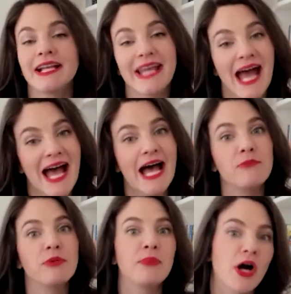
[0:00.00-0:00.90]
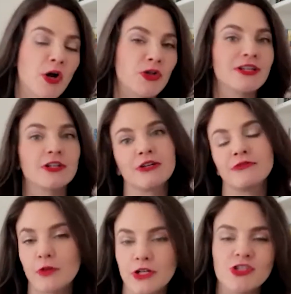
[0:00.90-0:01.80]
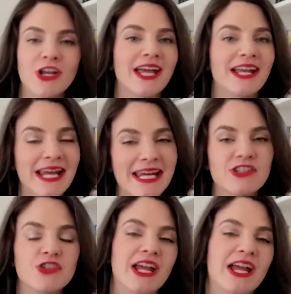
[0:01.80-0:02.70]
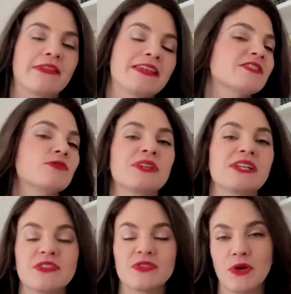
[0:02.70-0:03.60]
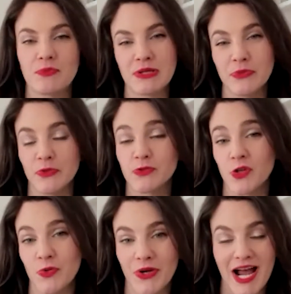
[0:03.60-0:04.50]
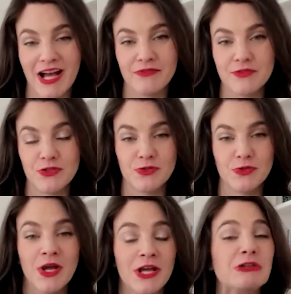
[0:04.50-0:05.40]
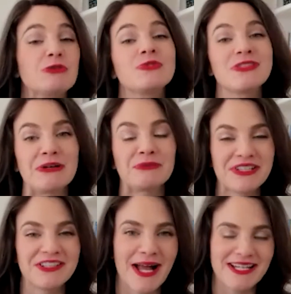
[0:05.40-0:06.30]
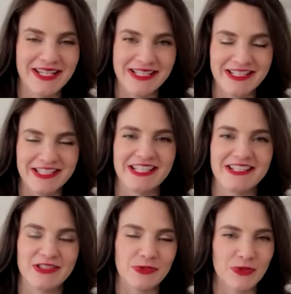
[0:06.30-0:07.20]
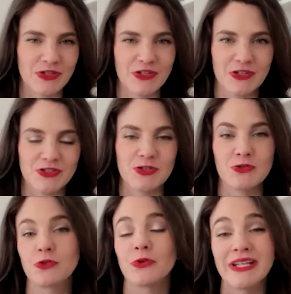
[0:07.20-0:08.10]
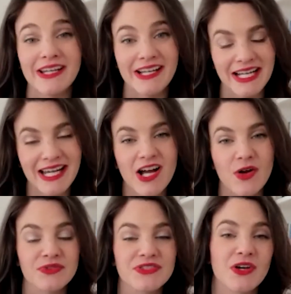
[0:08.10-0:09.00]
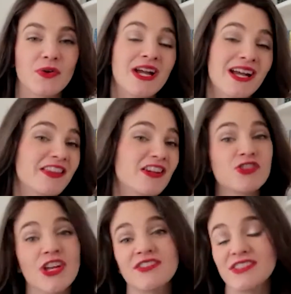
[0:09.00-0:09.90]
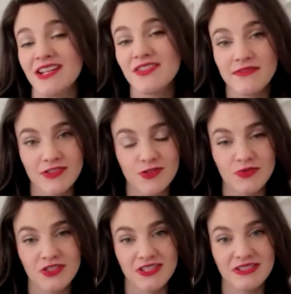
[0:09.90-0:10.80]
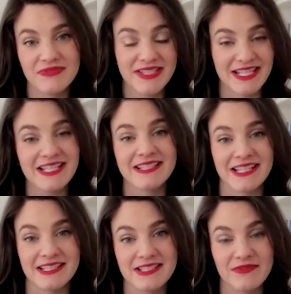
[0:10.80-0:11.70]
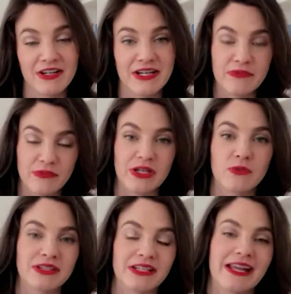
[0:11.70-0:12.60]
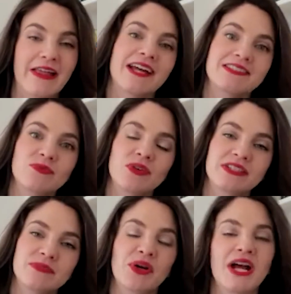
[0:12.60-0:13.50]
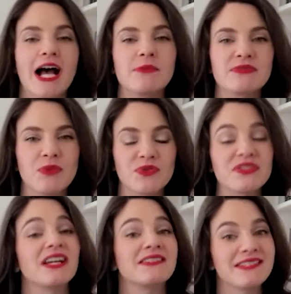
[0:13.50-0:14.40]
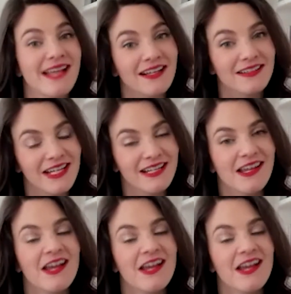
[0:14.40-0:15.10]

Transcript: Gab, Parler, 4chan, 8chan, these are places where people don't have to use their real identities in order to create an account. So they're just individual citizens very frequently. And that's what's perhaps most unsettling